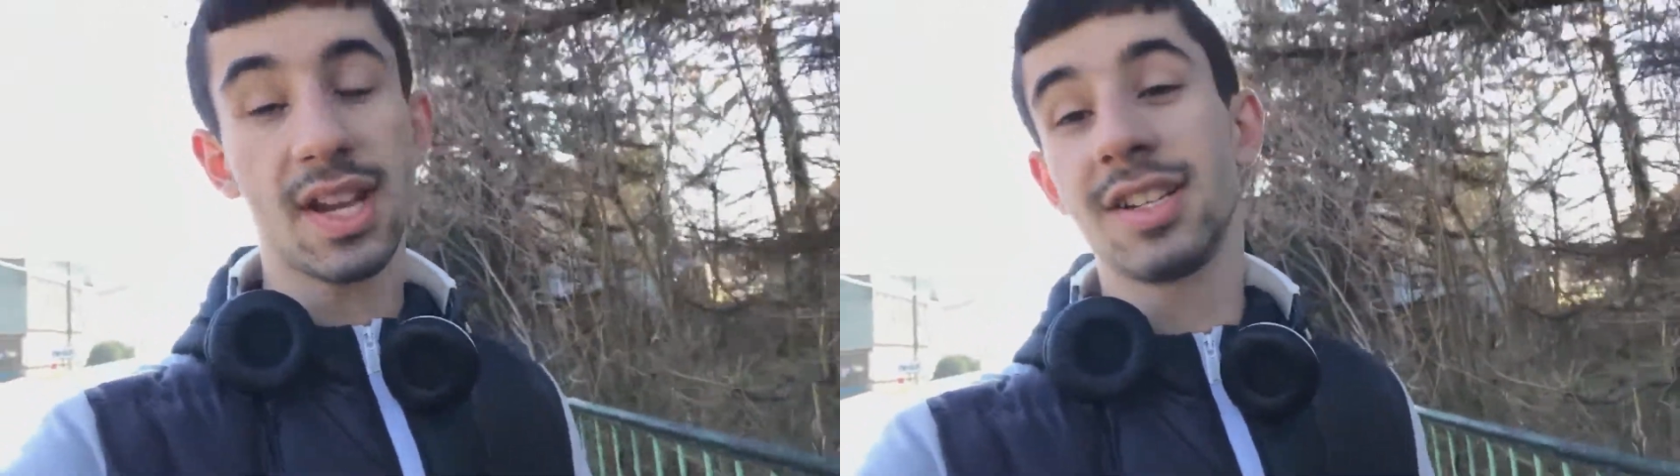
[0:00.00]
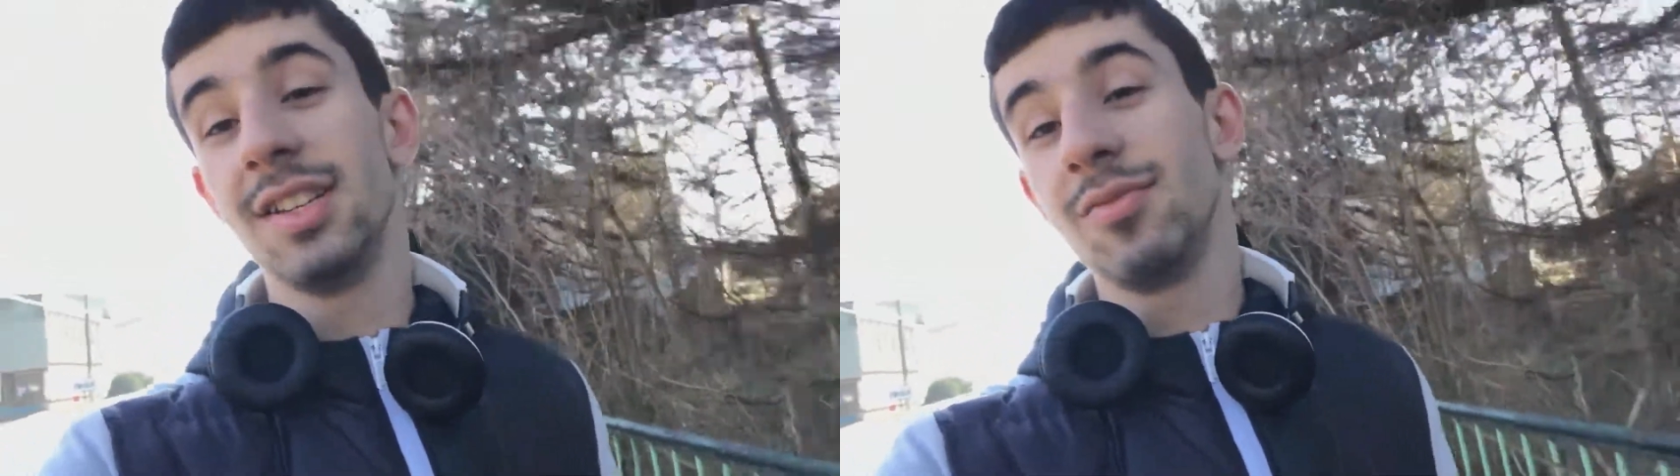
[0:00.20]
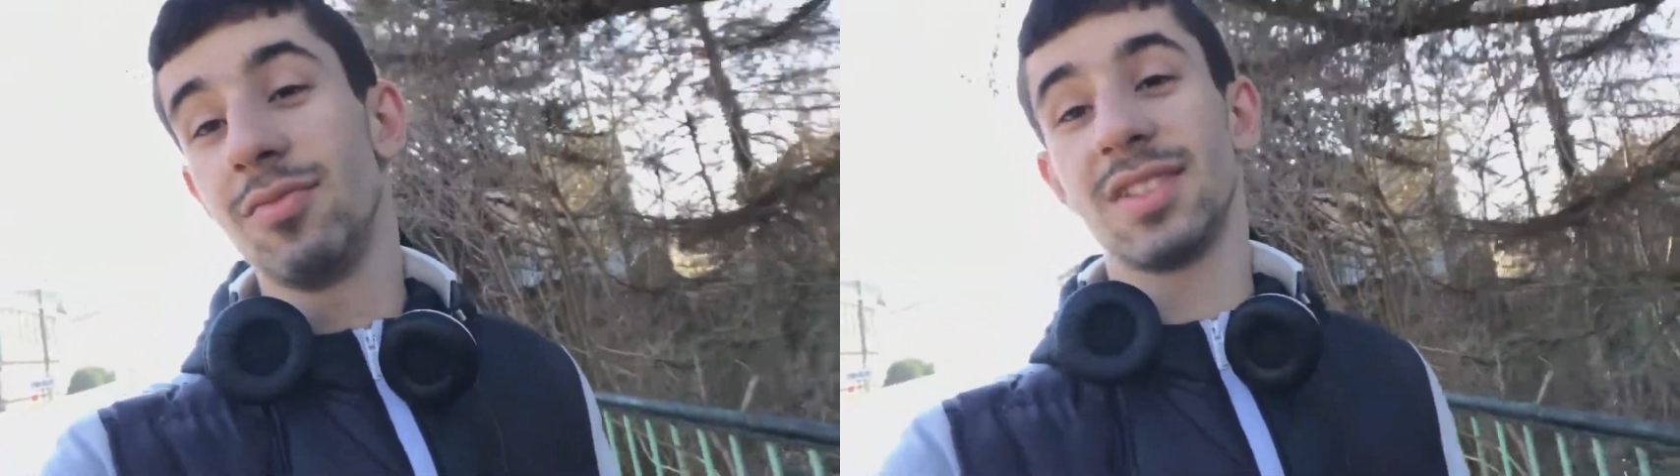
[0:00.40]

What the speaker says: actually